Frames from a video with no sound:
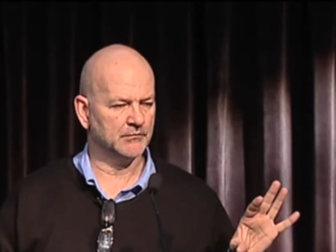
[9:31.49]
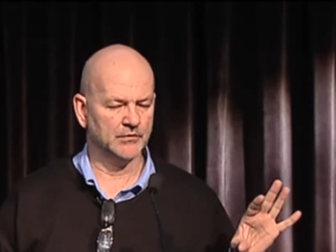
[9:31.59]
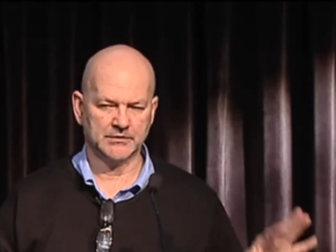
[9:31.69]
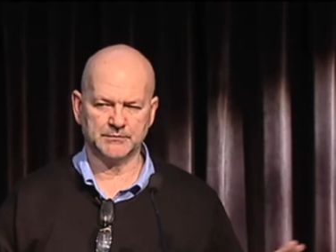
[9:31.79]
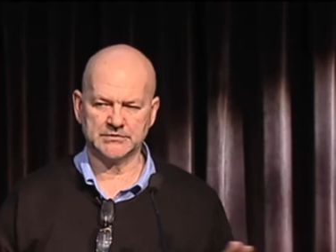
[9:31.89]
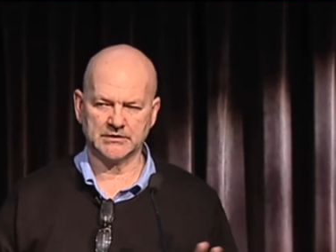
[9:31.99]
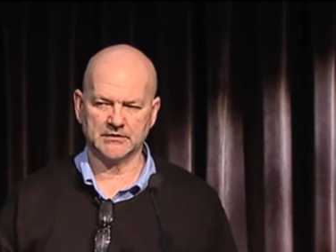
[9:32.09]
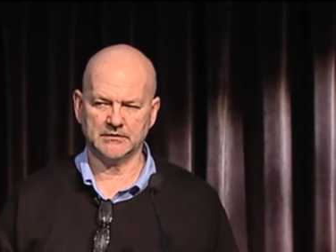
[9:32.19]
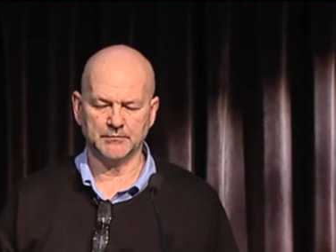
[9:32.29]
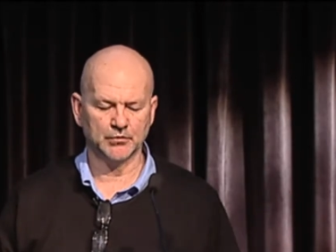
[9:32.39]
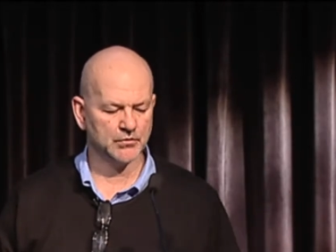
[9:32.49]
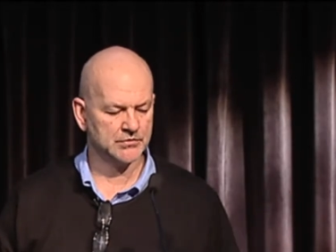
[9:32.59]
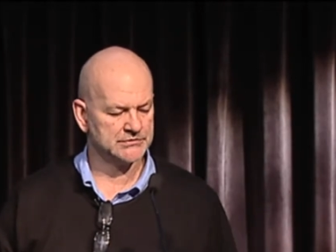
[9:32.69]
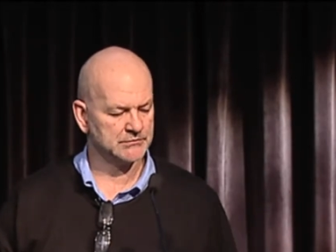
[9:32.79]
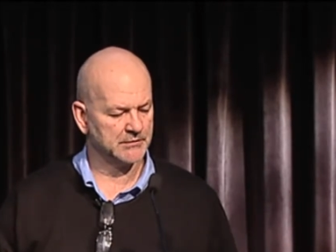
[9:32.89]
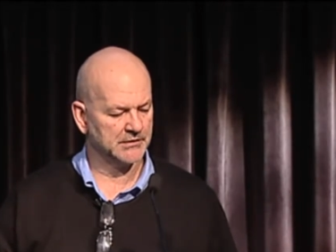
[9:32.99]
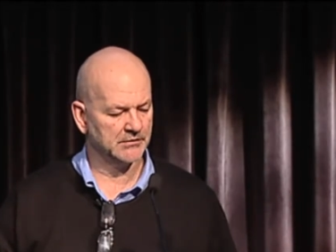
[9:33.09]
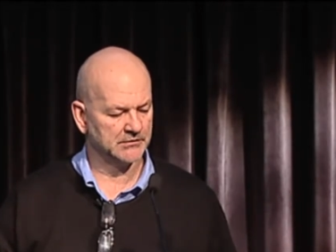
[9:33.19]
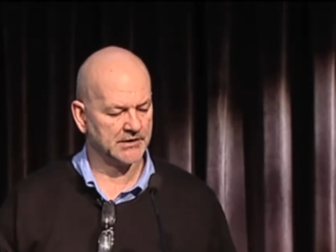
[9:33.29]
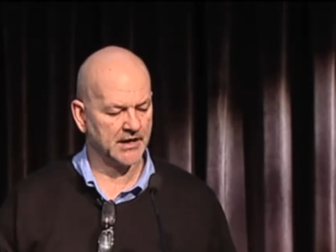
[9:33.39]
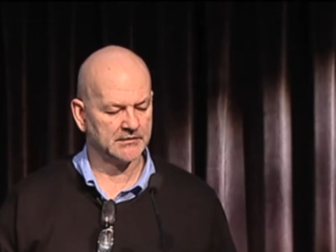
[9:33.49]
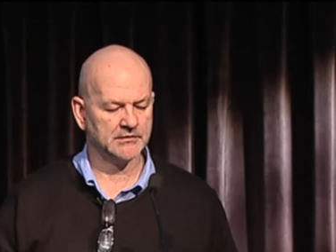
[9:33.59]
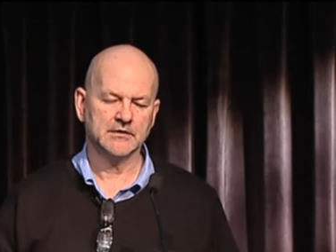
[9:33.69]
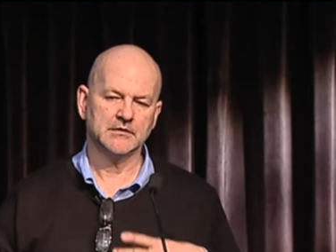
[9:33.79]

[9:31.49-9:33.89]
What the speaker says: with particular bores, where we looked at